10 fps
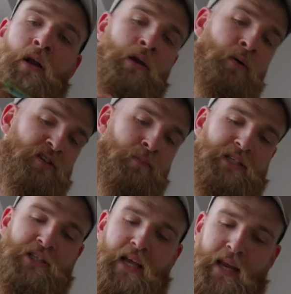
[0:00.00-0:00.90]
Looks a
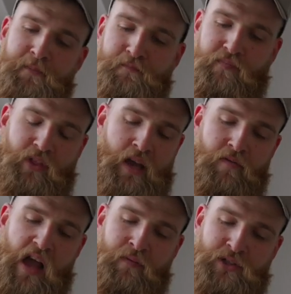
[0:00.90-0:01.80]
bit silly
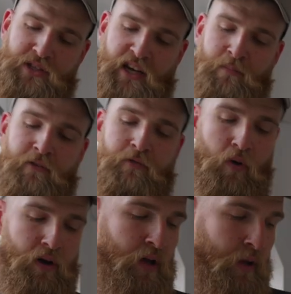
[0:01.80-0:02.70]
if you haven't seen it before,